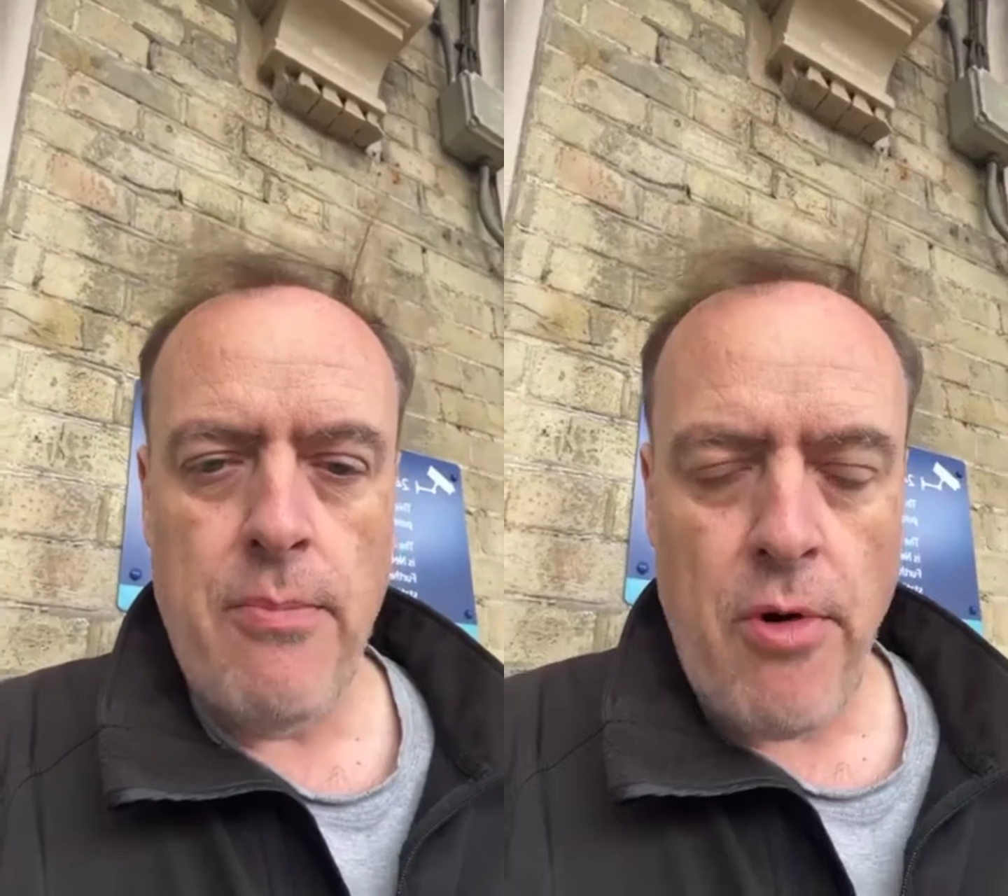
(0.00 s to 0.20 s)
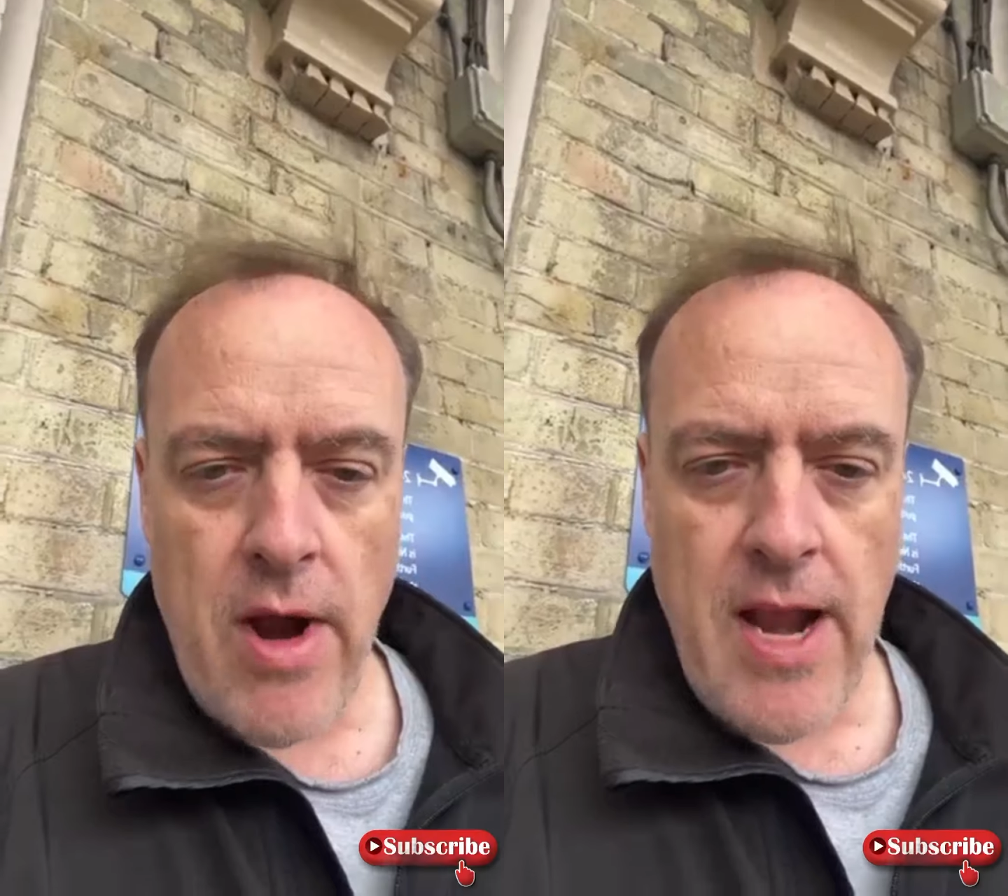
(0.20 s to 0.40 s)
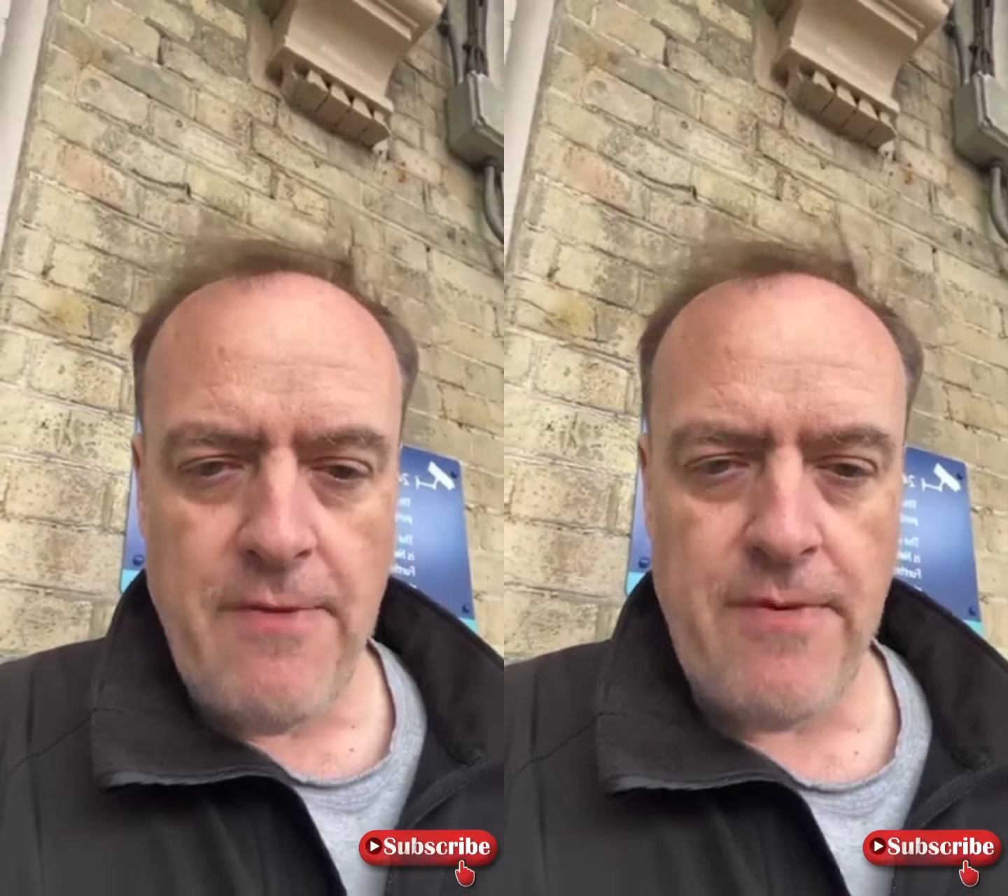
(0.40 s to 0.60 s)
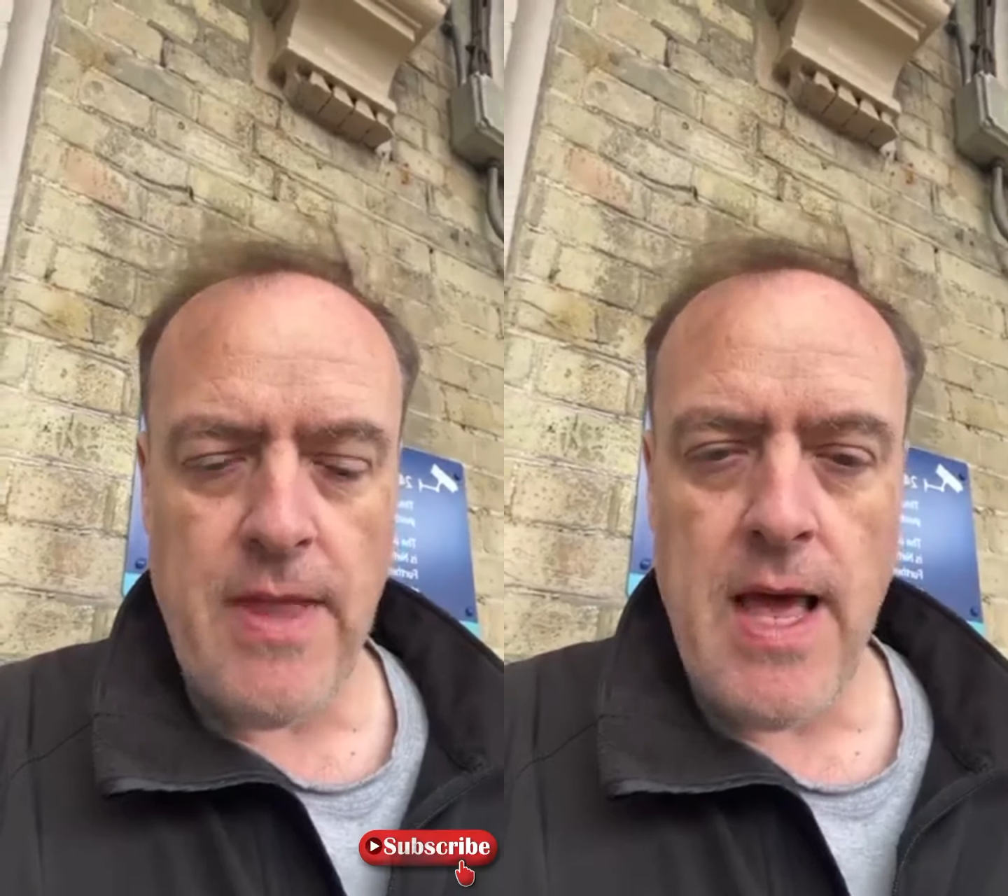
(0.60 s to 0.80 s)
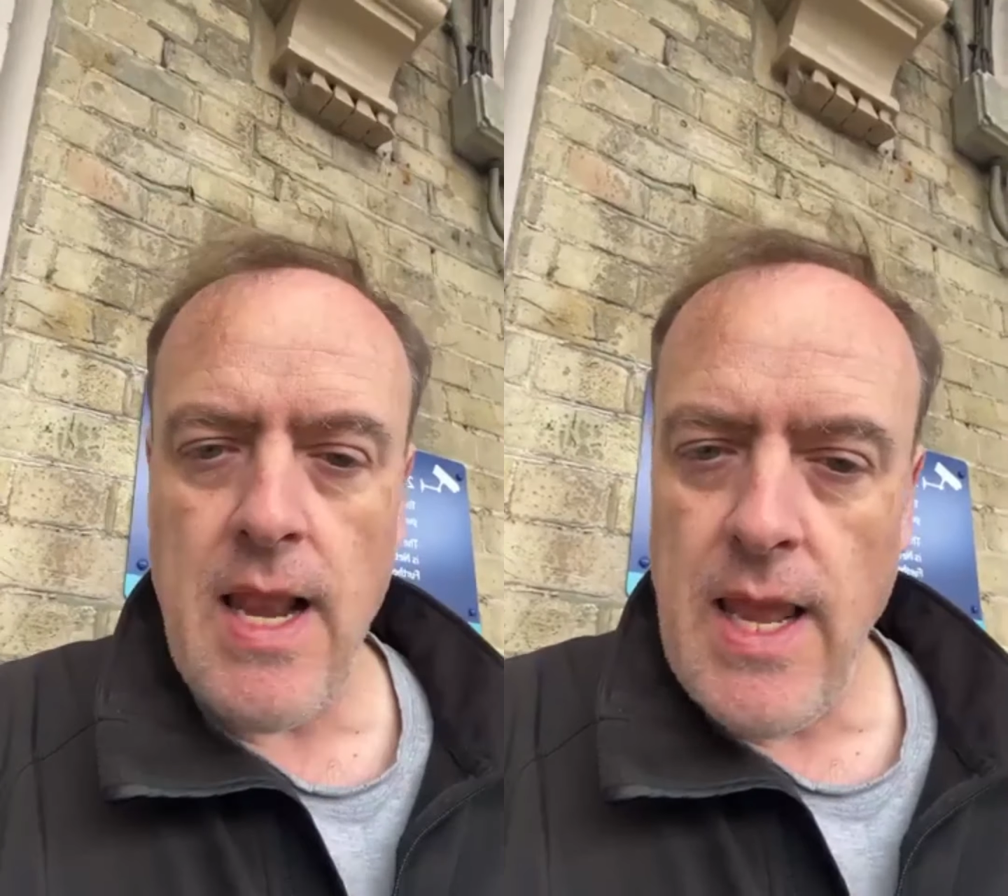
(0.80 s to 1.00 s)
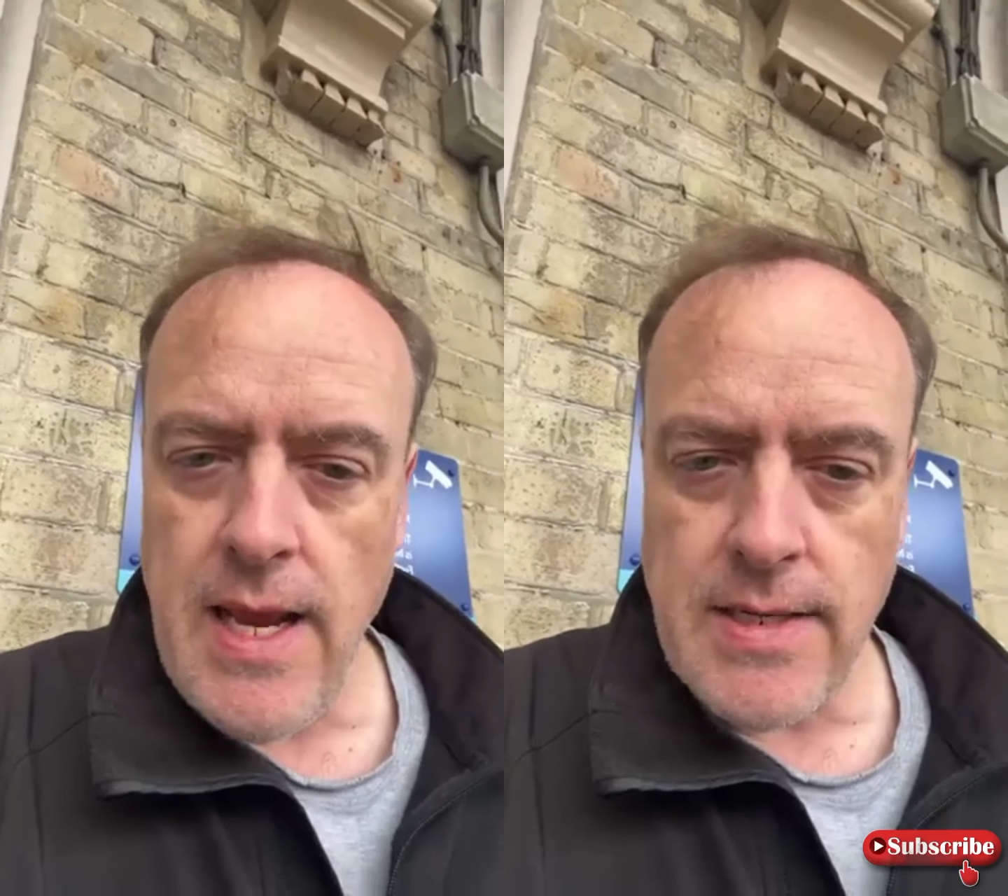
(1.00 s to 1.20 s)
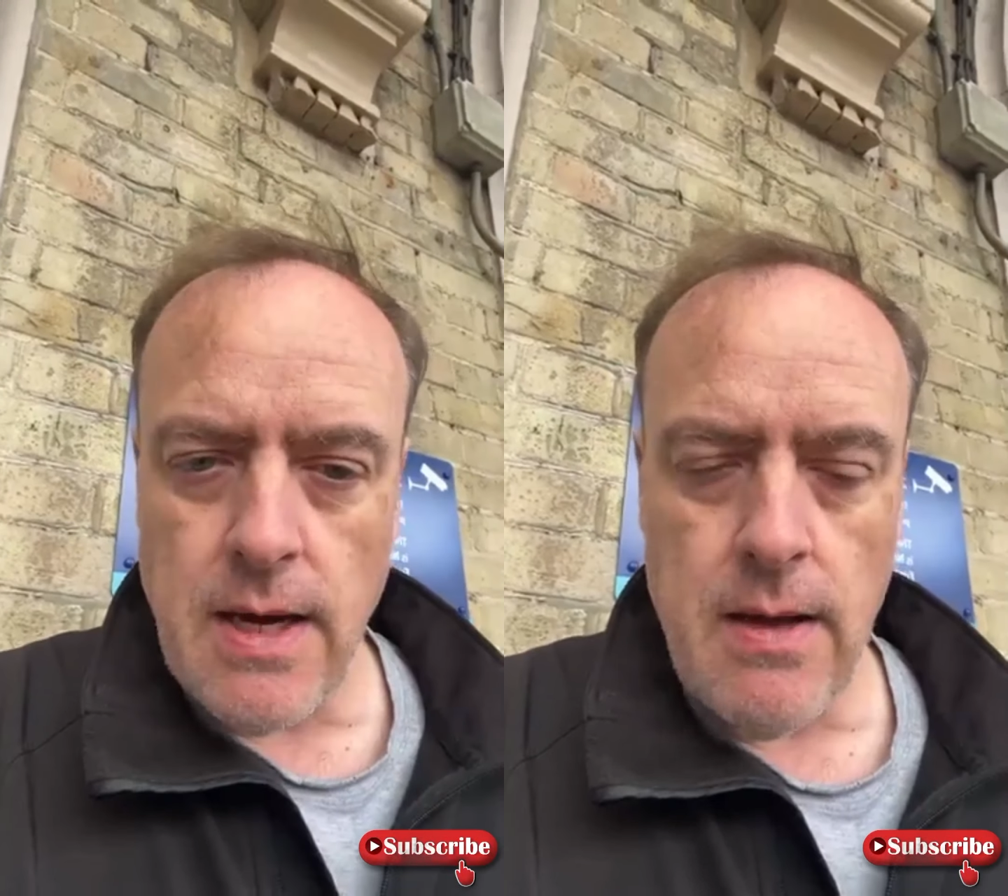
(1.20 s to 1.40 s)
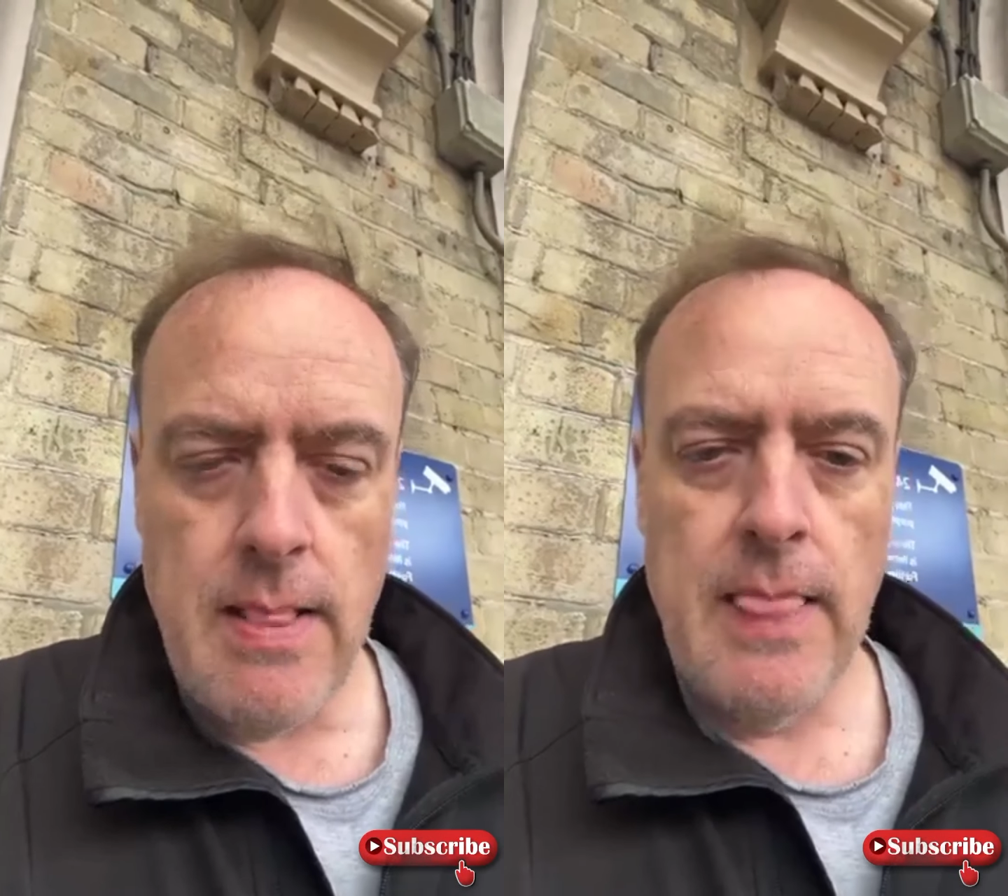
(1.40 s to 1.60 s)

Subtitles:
prayed for their leader,